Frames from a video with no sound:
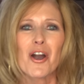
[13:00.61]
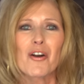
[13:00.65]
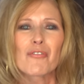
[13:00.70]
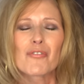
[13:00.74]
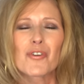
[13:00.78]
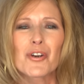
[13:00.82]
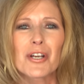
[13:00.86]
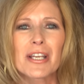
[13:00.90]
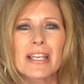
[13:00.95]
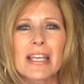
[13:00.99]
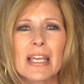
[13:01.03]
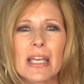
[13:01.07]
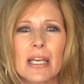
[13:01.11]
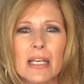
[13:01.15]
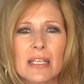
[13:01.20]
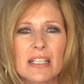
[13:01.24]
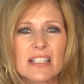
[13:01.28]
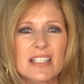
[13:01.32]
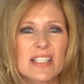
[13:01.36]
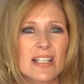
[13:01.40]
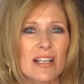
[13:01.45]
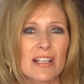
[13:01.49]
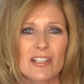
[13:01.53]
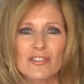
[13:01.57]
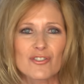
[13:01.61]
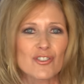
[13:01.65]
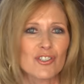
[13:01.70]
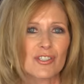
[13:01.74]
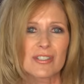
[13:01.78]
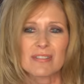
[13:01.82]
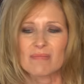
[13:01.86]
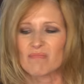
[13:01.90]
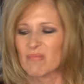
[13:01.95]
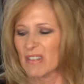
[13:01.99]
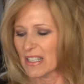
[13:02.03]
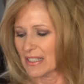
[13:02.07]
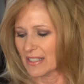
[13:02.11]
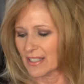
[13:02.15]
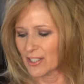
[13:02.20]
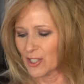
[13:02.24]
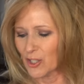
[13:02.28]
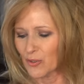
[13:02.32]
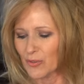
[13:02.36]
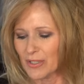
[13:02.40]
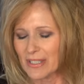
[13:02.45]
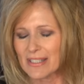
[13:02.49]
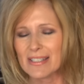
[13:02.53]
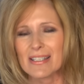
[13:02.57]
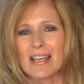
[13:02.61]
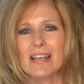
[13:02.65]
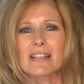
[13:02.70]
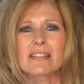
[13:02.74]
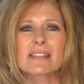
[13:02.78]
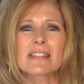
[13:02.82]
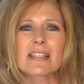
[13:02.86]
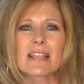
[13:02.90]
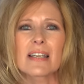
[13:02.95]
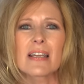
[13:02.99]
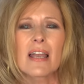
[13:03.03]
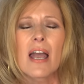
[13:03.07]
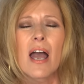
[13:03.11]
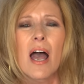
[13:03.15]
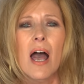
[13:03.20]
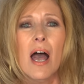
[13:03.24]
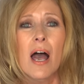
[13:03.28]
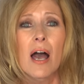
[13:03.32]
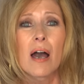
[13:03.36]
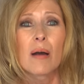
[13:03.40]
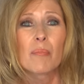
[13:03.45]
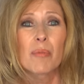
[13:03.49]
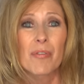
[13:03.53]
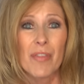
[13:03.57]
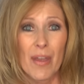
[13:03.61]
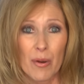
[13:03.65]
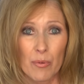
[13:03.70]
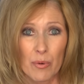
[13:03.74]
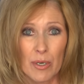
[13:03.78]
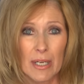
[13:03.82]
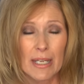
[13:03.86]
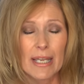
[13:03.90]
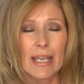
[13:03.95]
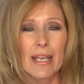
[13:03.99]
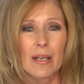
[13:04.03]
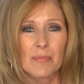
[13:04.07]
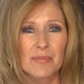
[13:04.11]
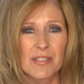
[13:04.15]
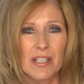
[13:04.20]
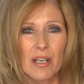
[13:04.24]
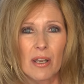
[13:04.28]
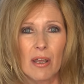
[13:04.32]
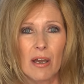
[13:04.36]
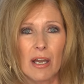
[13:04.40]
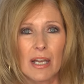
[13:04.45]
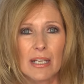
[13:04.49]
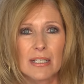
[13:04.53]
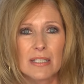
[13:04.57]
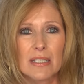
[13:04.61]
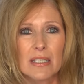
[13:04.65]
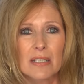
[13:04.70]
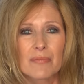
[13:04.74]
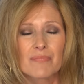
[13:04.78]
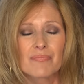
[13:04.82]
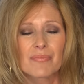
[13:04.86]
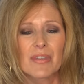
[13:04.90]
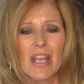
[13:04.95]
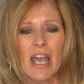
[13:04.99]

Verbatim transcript: over again until it just gets too disgusting. But that really helps a lot.